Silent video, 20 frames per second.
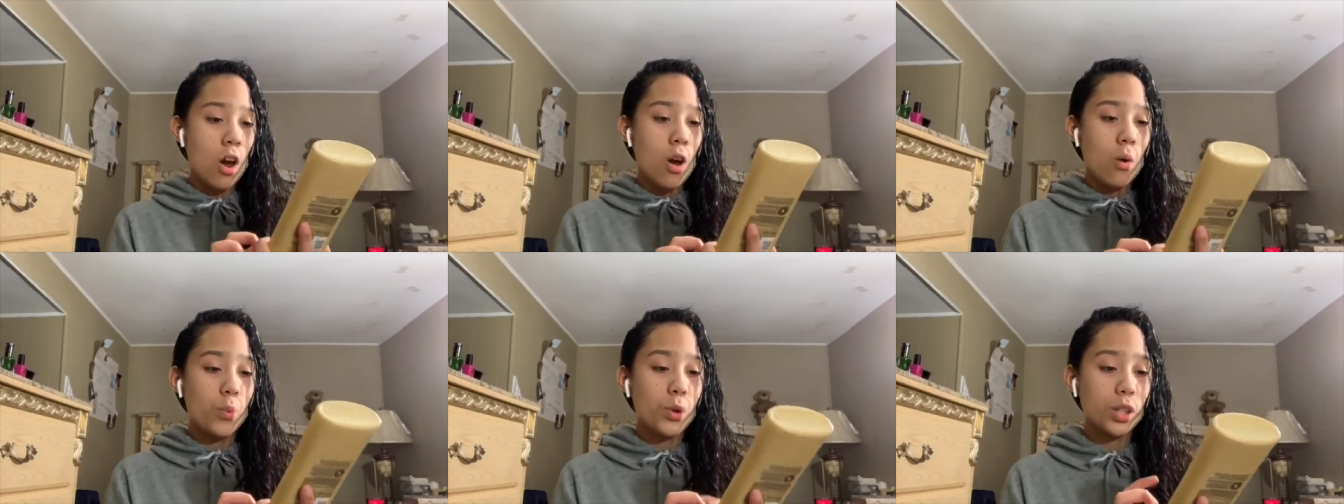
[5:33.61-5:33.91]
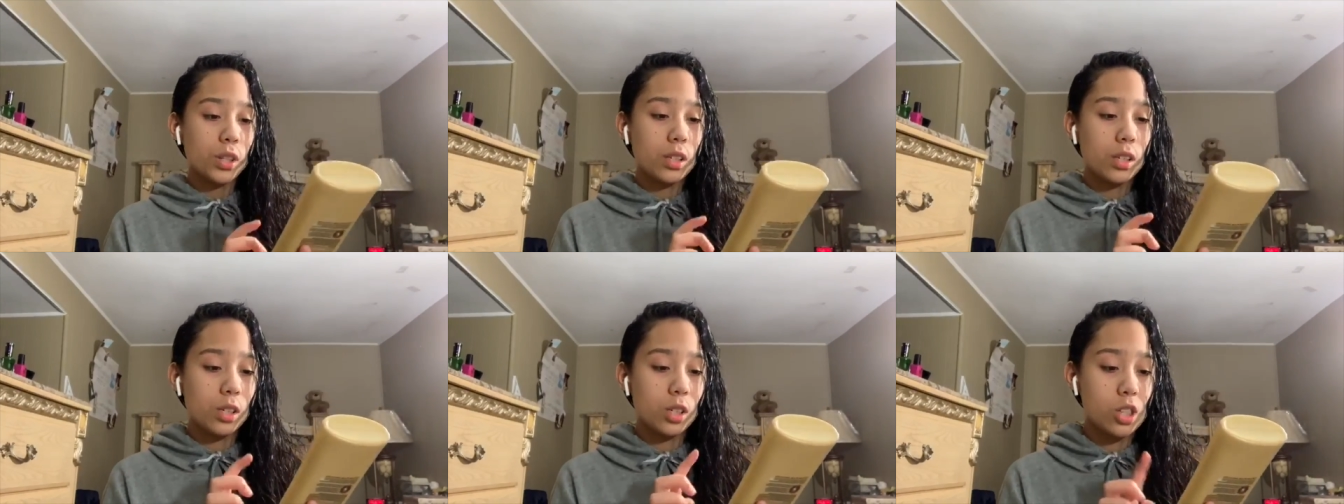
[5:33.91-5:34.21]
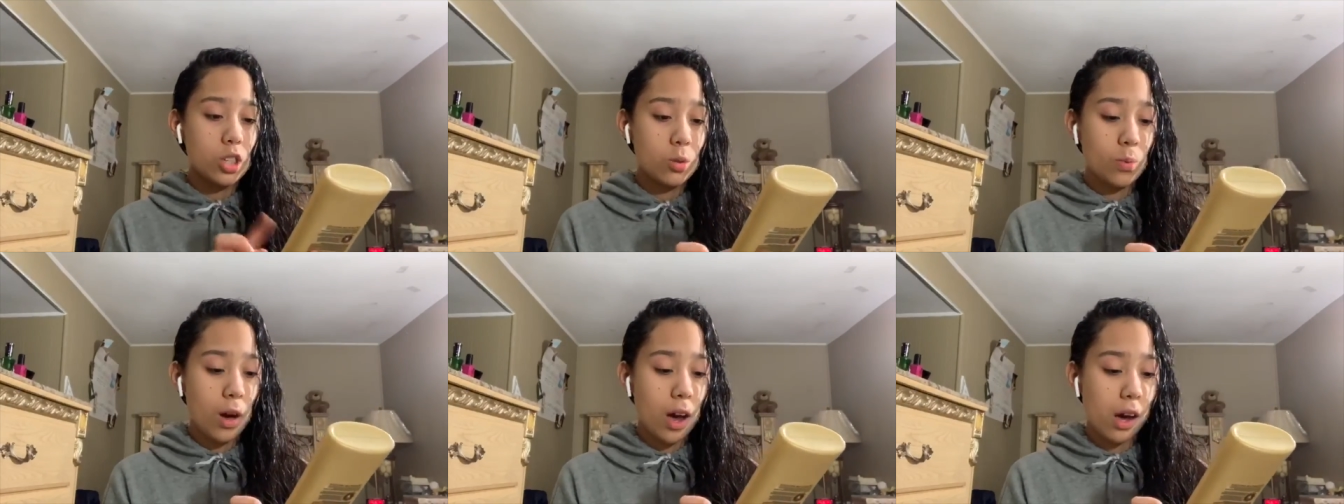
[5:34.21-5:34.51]
with this
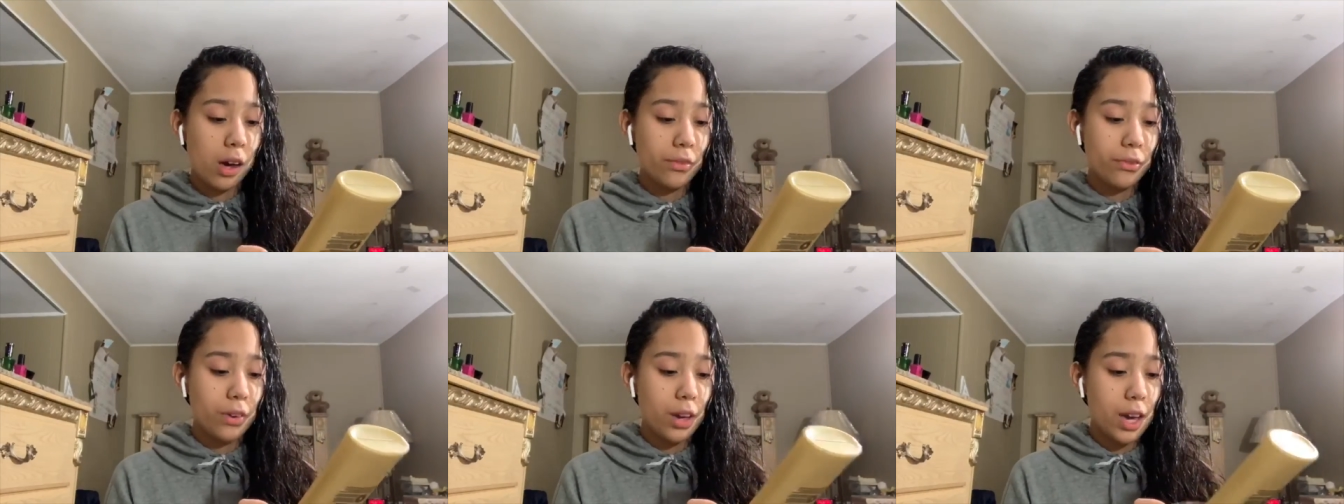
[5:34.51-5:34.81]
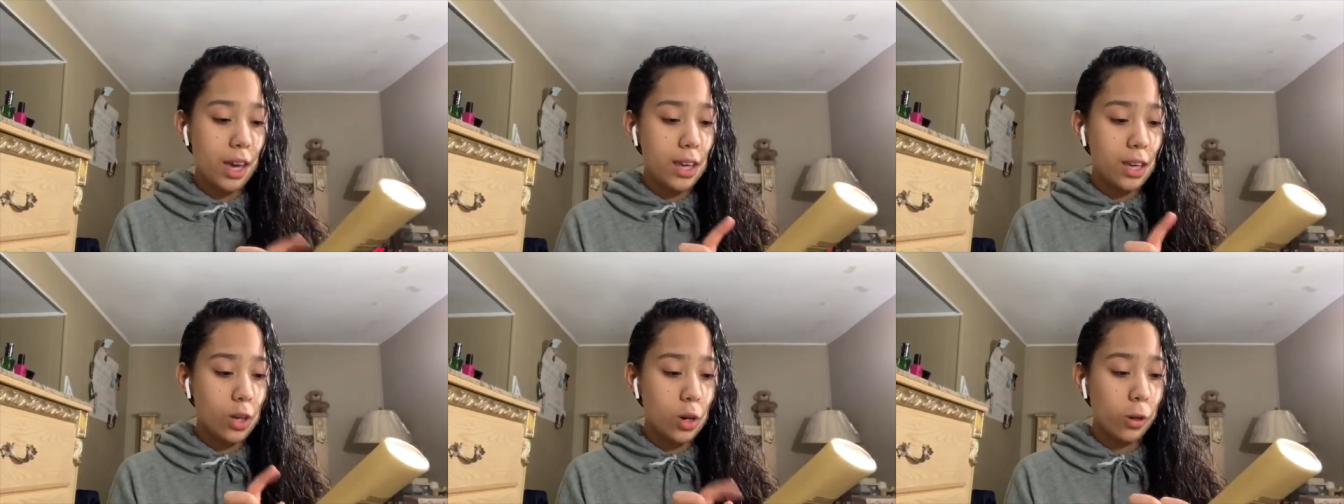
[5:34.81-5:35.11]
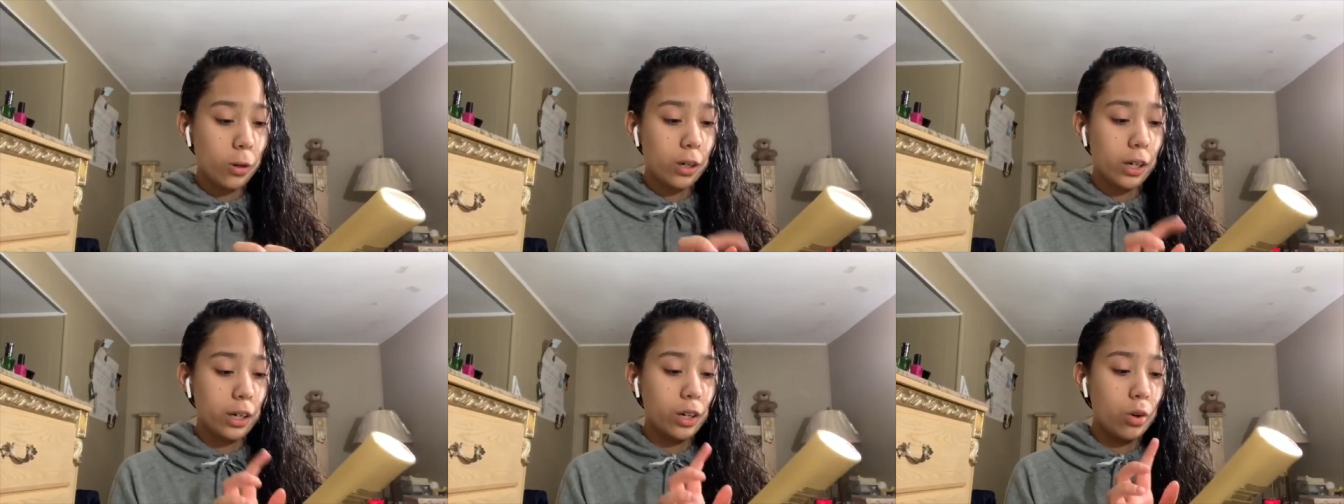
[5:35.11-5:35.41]
Suave
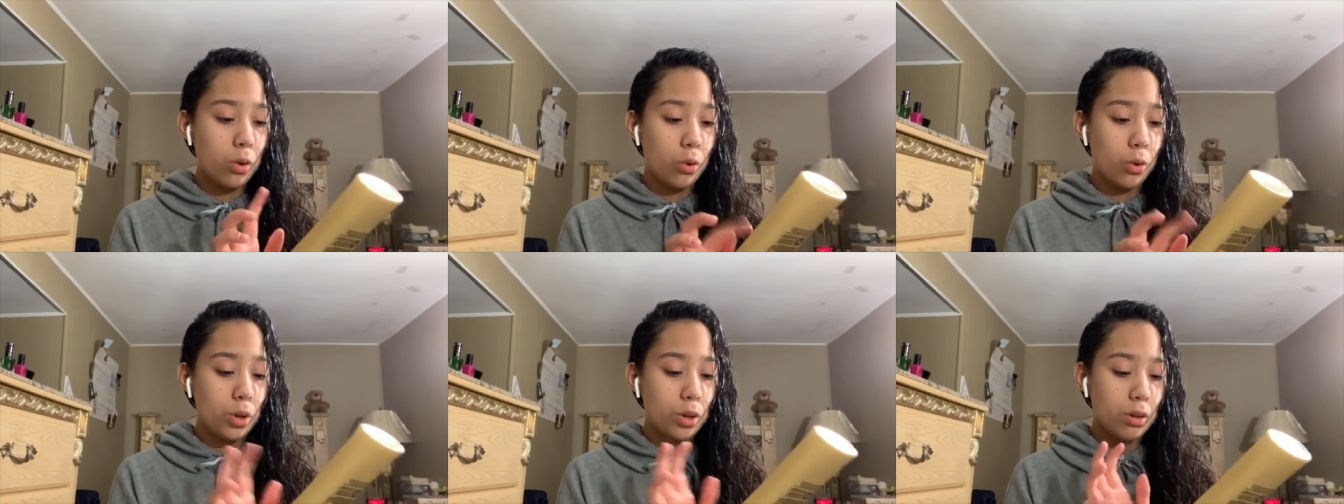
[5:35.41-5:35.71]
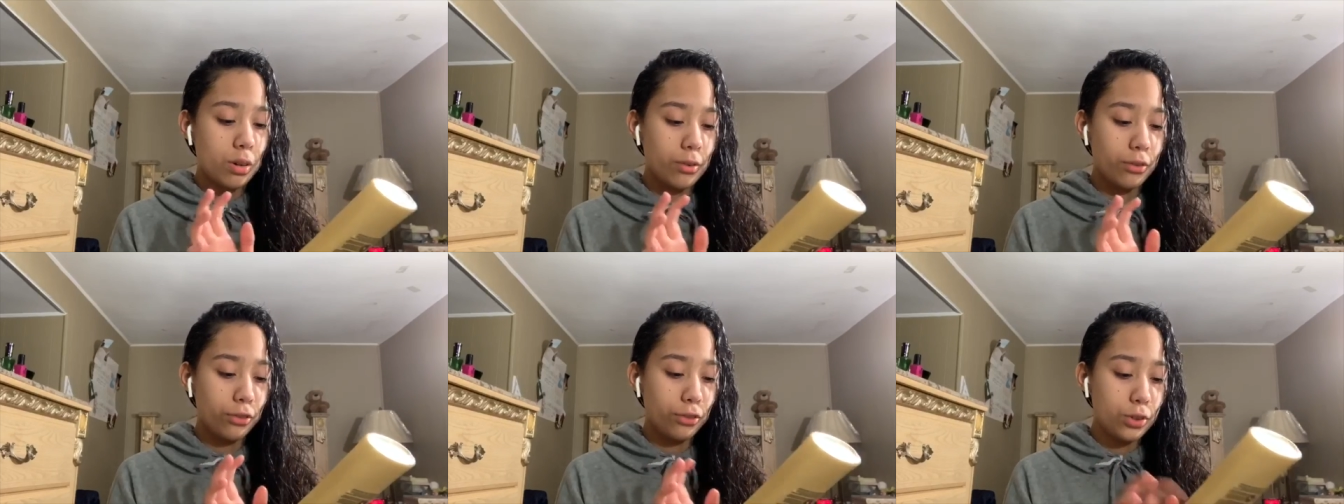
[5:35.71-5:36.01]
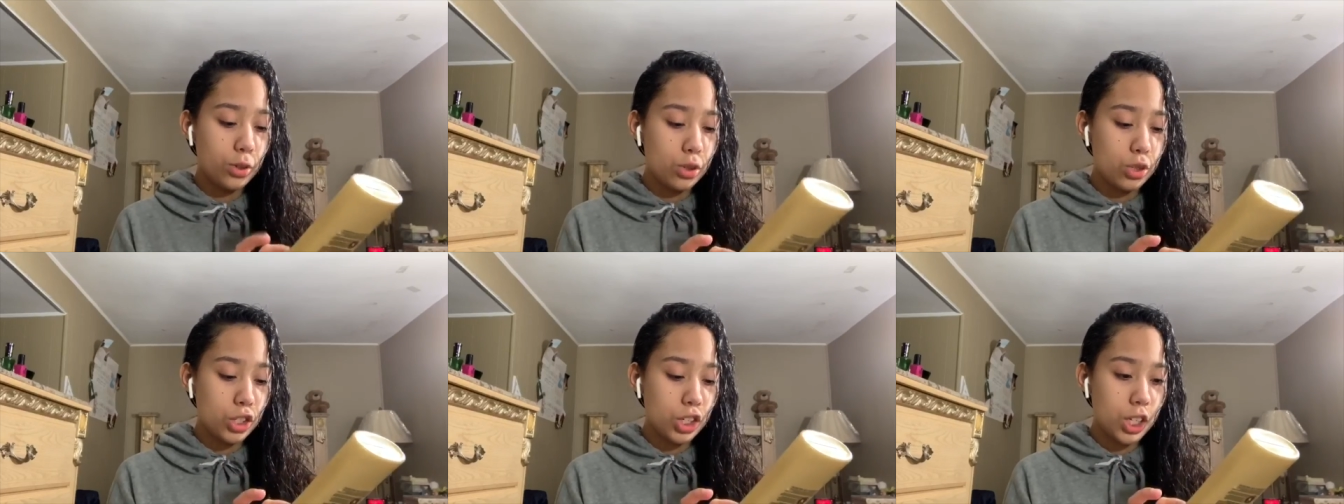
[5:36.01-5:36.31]
coconut oil
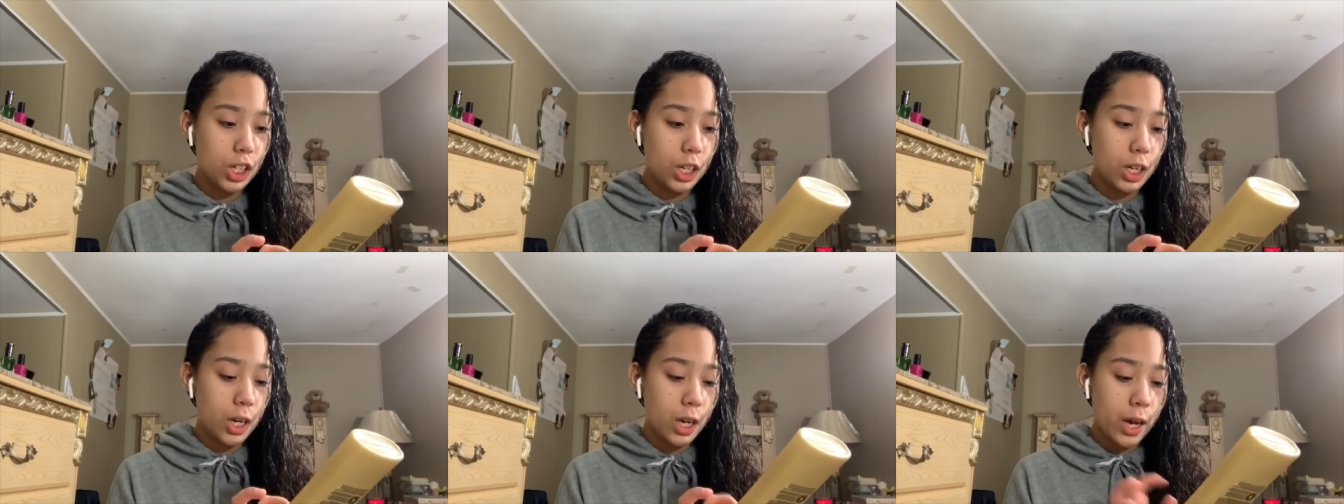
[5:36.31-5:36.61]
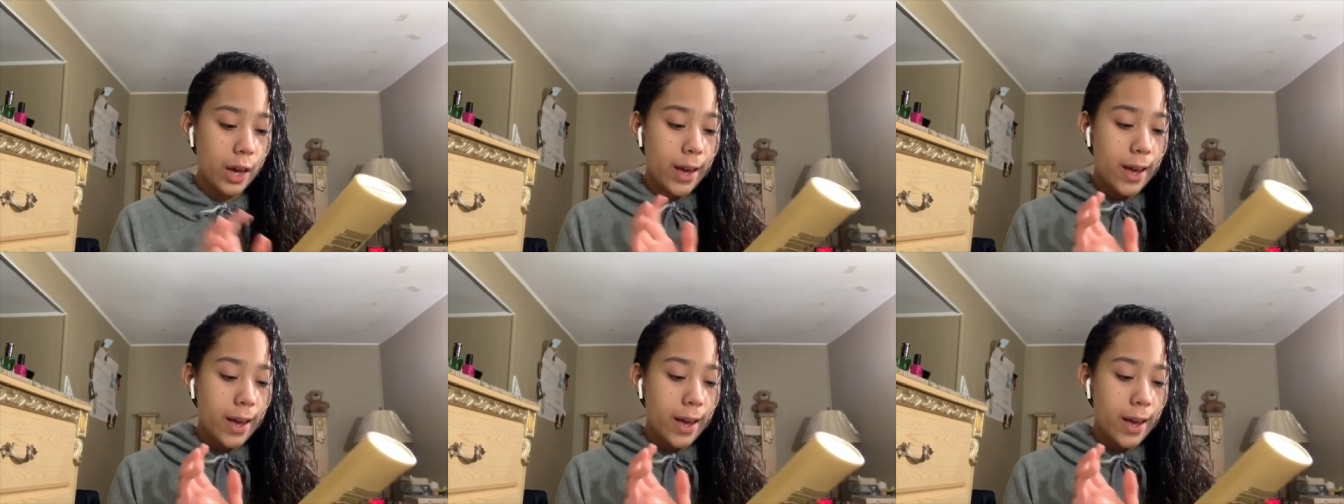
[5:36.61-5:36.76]
infusion